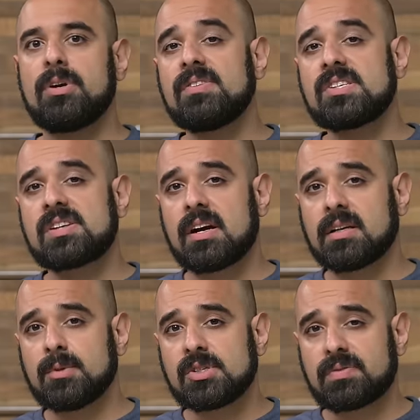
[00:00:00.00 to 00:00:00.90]
Previous
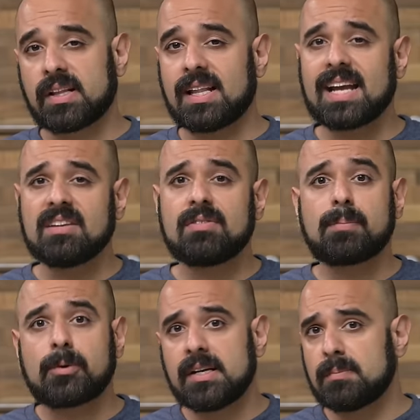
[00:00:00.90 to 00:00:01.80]
arguments for the lack of
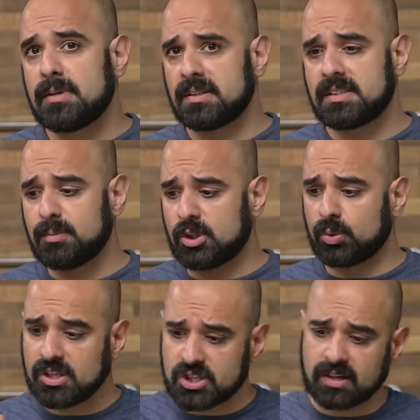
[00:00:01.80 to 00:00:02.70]
upgradability
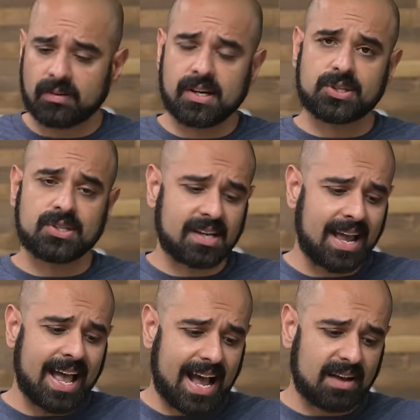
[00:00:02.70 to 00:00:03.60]
between generations
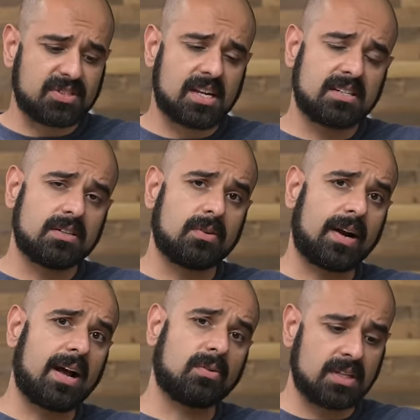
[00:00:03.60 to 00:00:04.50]
have centered
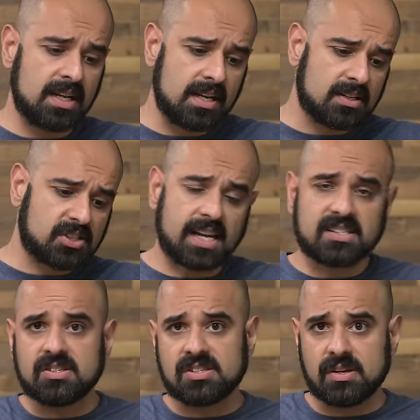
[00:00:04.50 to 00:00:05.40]
around
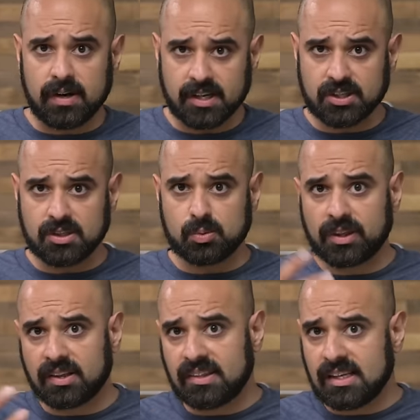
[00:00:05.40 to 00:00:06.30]
size considerations
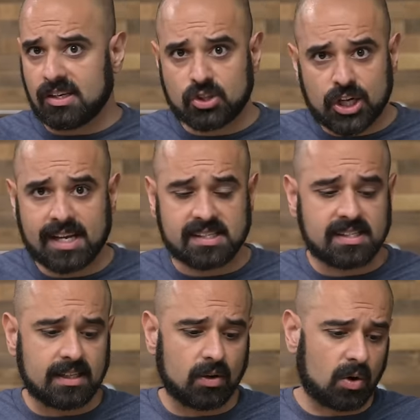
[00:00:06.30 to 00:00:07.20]
within the
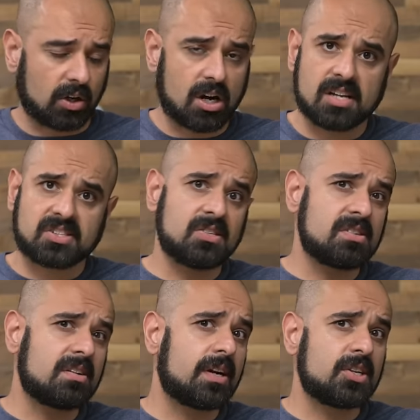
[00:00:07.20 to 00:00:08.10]
chassis, or cost
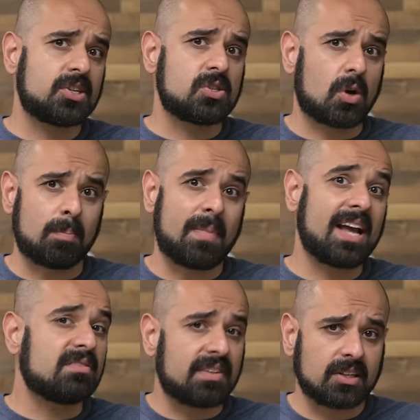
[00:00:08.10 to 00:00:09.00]
considerations, or
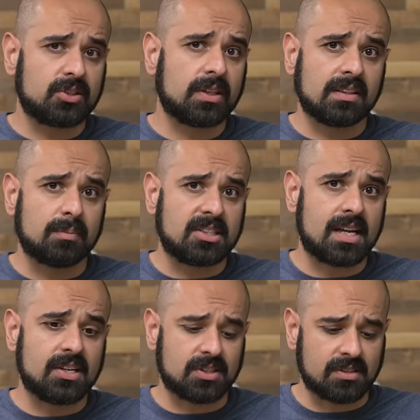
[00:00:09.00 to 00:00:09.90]
manufacturing
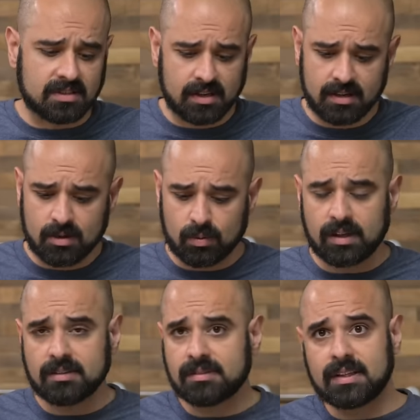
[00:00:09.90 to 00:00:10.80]
limitations.
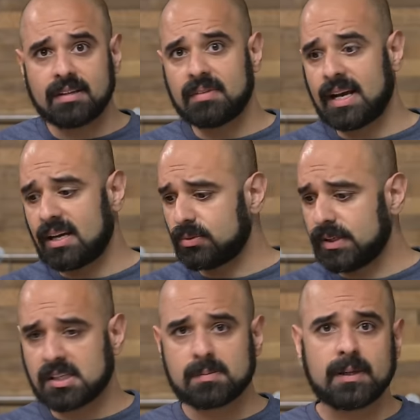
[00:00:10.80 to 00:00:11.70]
Well, then how do
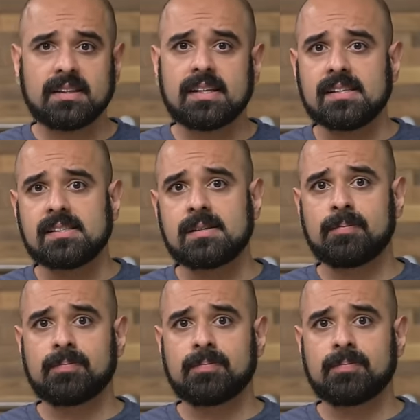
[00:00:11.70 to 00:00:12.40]
we explain this?